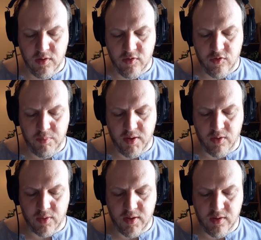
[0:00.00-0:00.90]
Sparrow
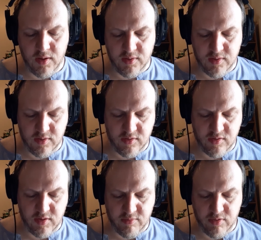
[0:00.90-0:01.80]
conducted the
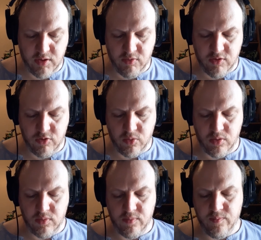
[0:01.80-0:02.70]
severing
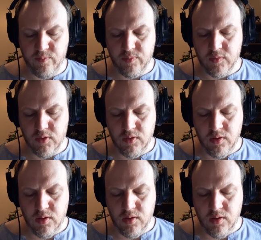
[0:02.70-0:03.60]
ritual,
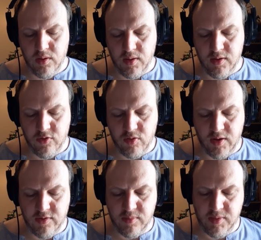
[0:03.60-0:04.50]
and he
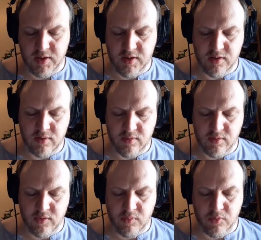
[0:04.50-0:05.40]
tried to make it a
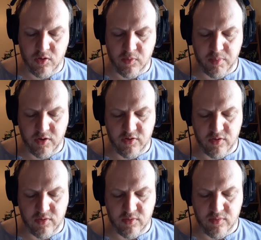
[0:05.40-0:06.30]
little more
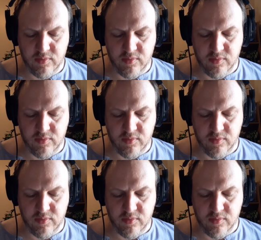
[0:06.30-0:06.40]
personal.